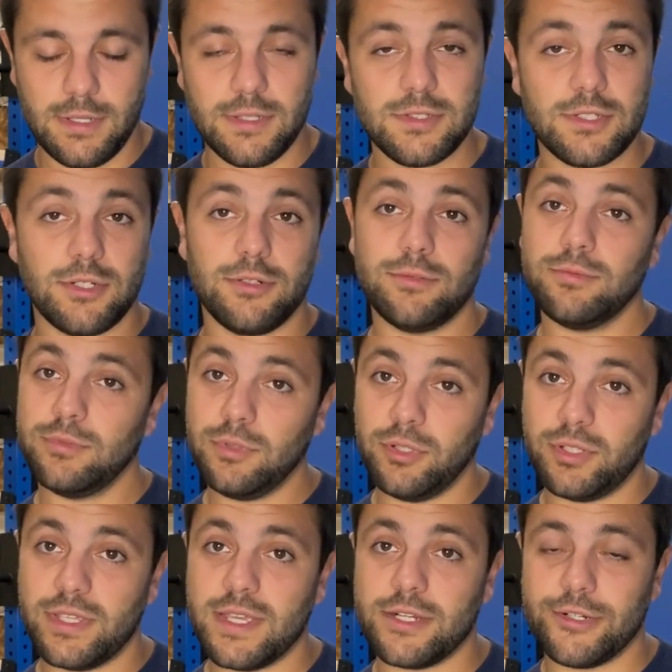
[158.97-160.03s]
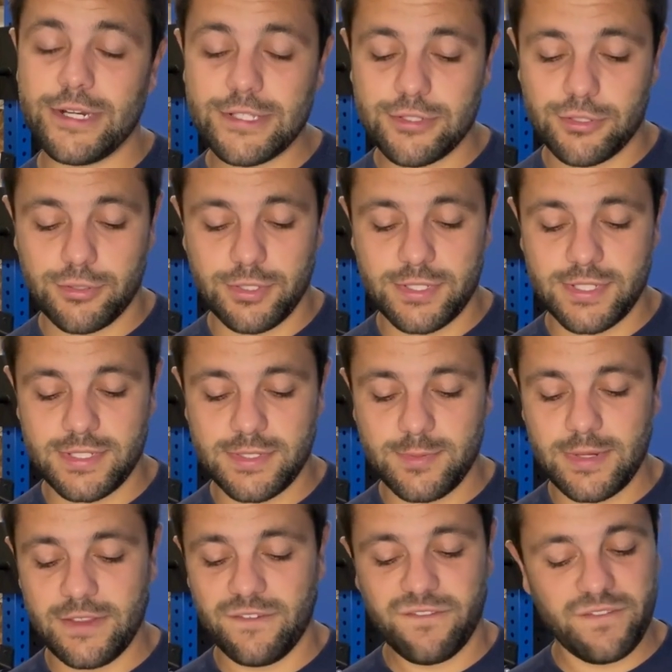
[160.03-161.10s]
So looking at our answer choices,
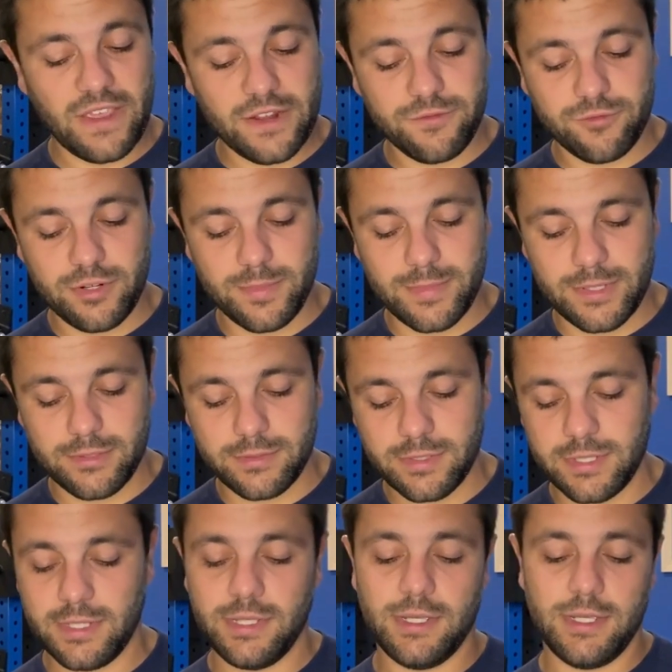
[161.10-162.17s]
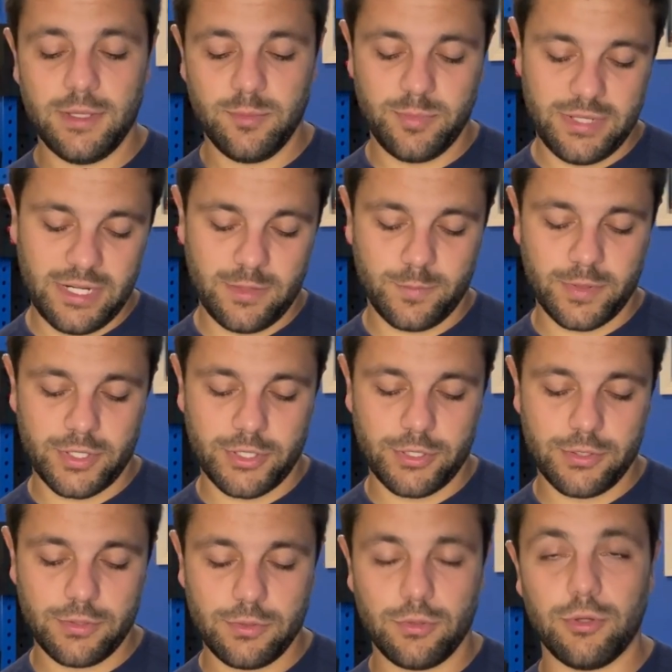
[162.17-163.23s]
we have fat-free milk, peanut
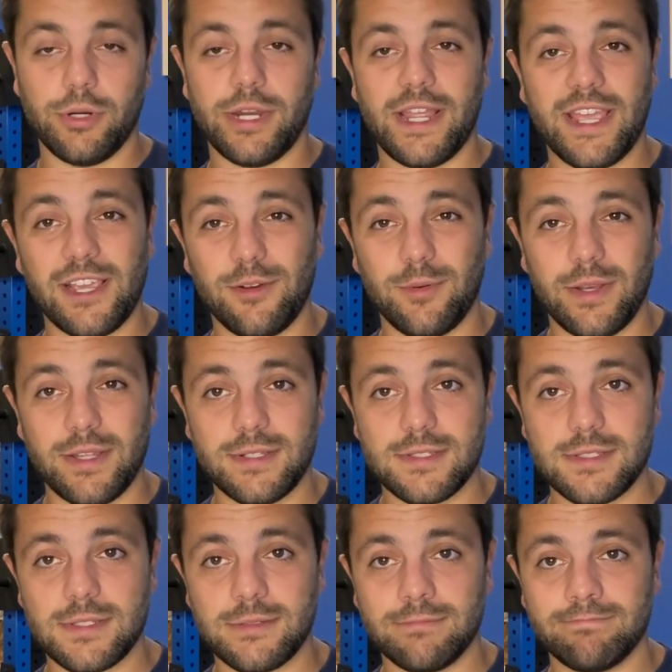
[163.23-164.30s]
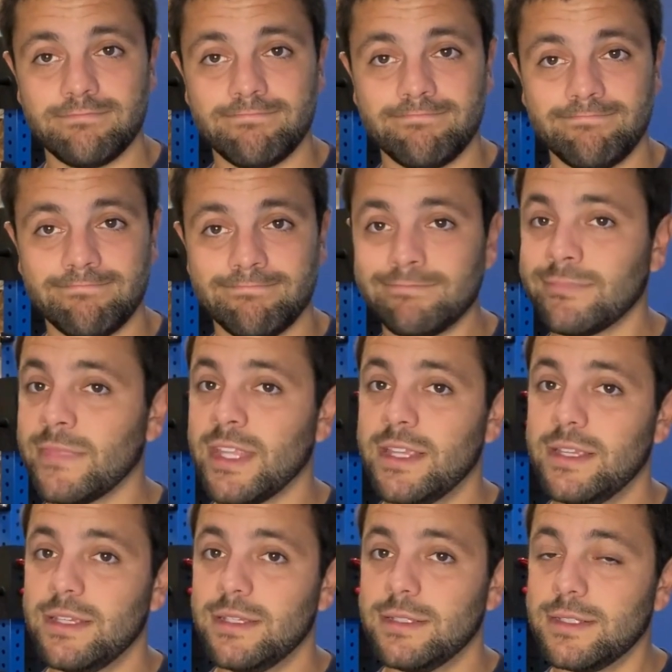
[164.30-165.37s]
butter, or egg whites.
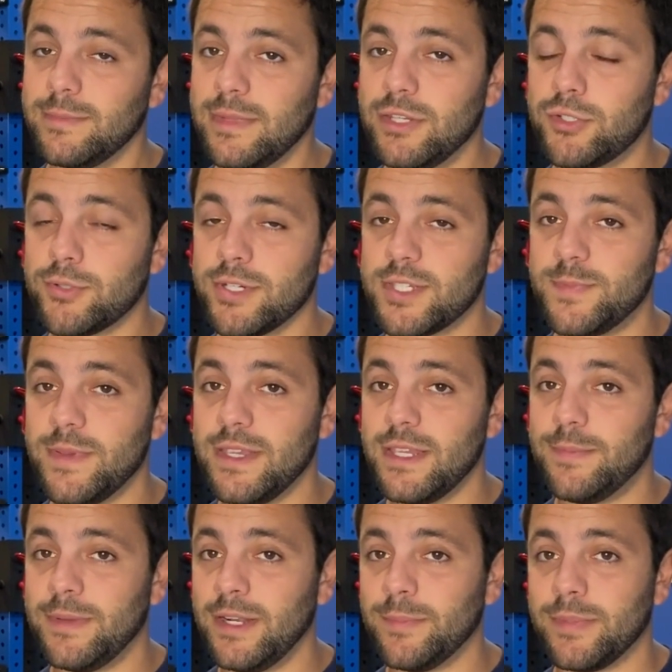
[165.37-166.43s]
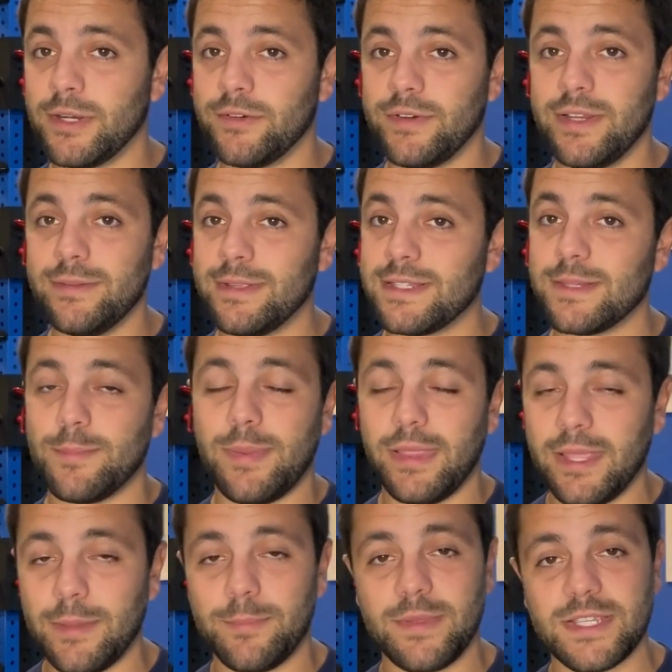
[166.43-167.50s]
To me, choice B, peanut butter, right? That's a
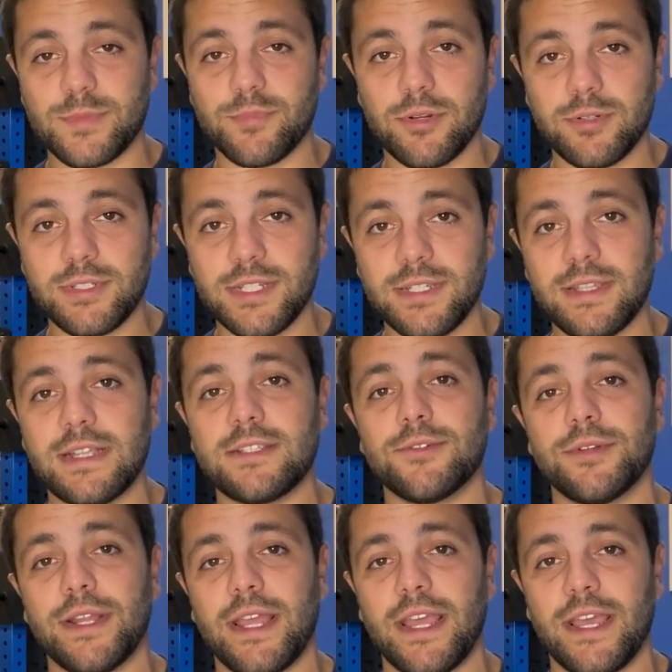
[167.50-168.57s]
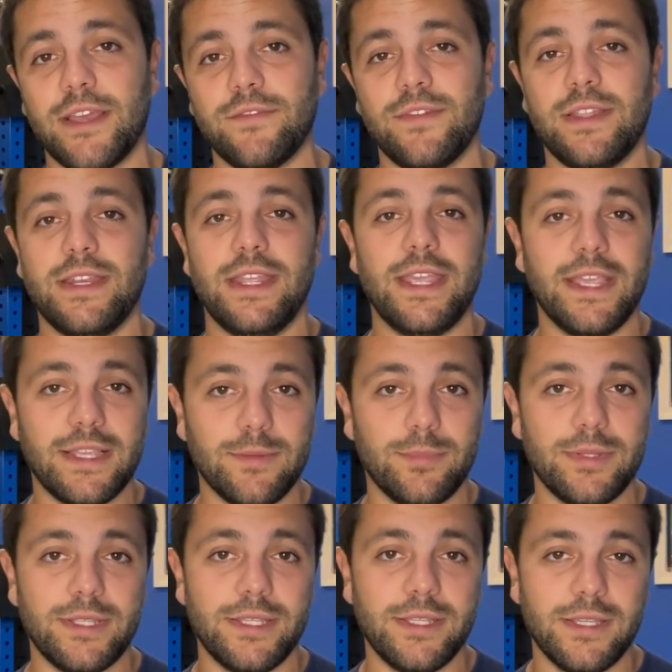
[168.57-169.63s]
plant-based protein. That's going to have an
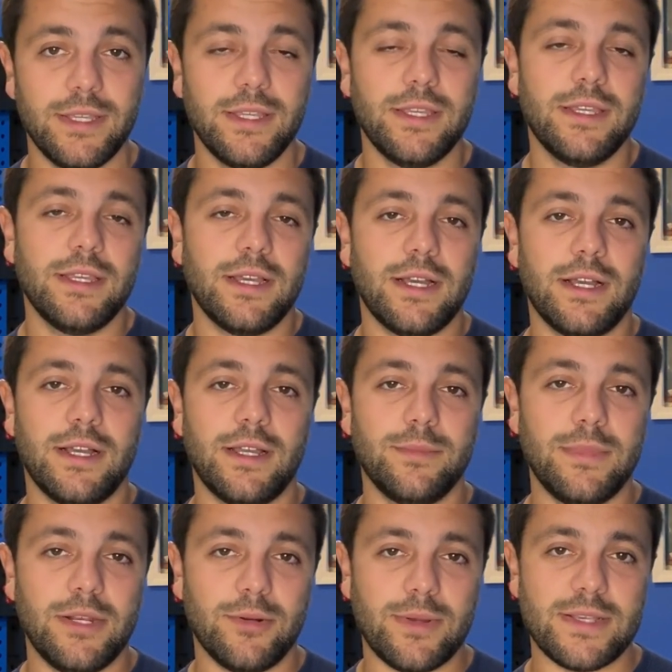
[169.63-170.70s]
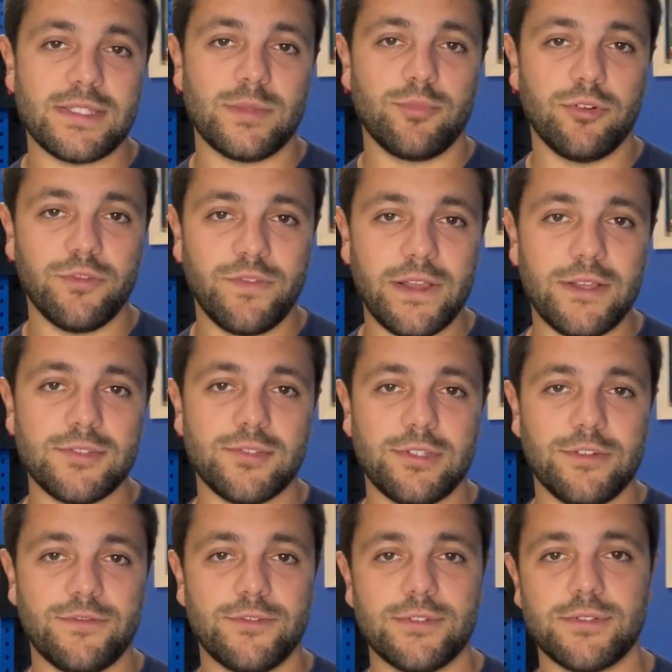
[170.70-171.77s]
incomplete uh, amino acid profile, so
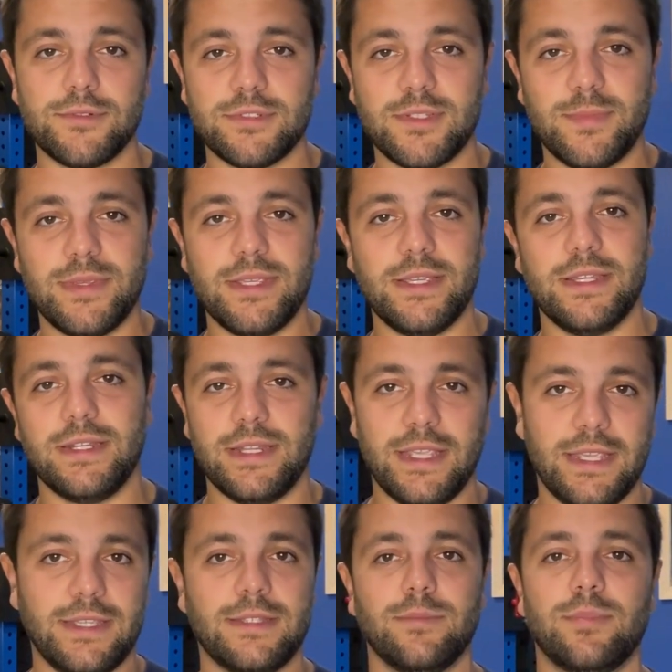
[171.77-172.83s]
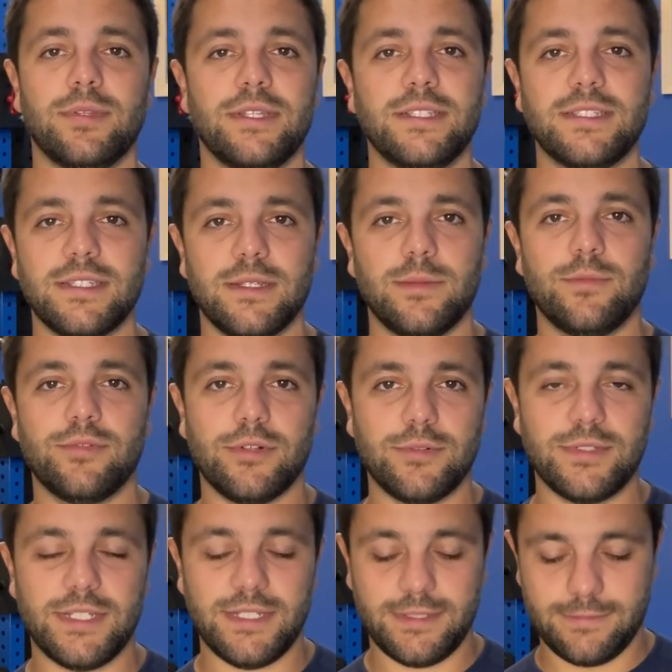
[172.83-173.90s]
therefore it's going to be an incomplete
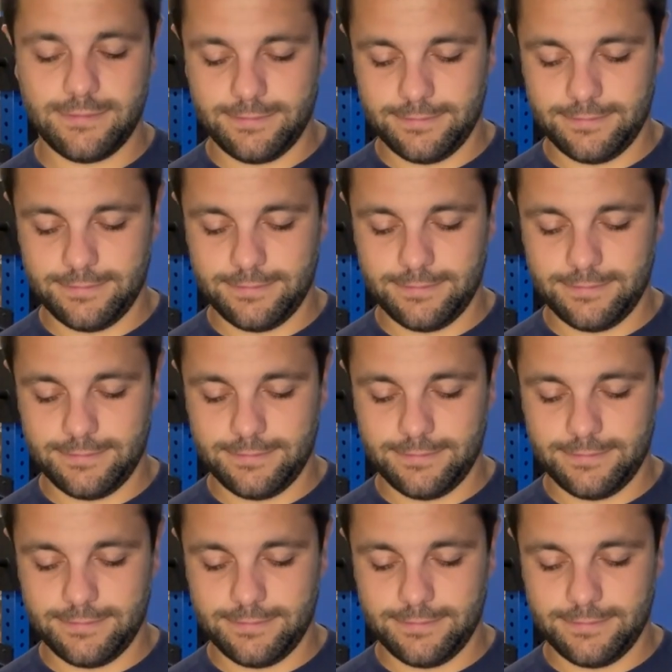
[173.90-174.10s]
protein.